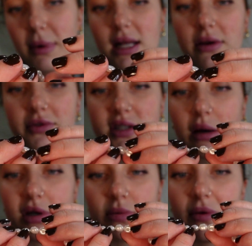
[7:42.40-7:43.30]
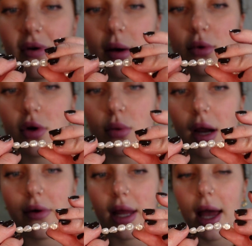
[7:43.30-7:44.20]
mainly for summer to be fair. I'm not going to
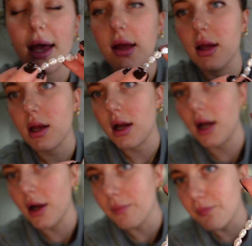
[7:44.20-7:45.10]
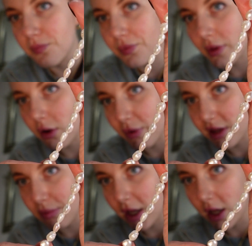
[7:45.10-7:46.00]
wear it yet. Um, with
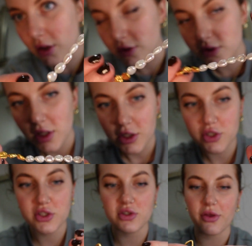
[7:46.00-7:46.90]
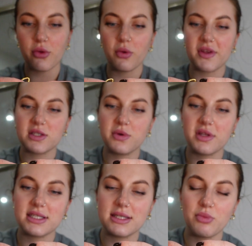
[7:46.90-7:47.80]
the pearls just because I thought this with
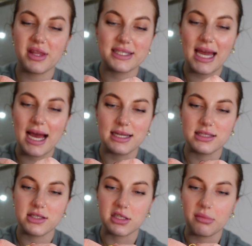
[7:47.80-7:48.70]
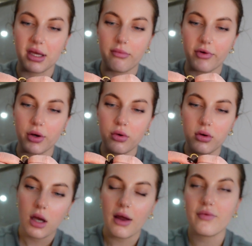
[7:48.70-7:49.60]
a with a tan is just going to be unreal.
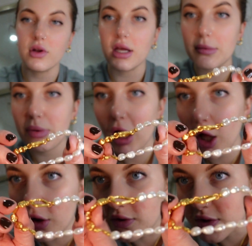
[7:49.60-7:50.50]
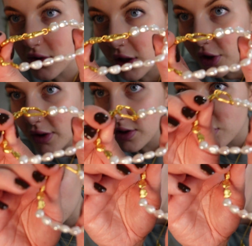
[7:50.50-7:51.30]
I feel like pearls, I know they're sort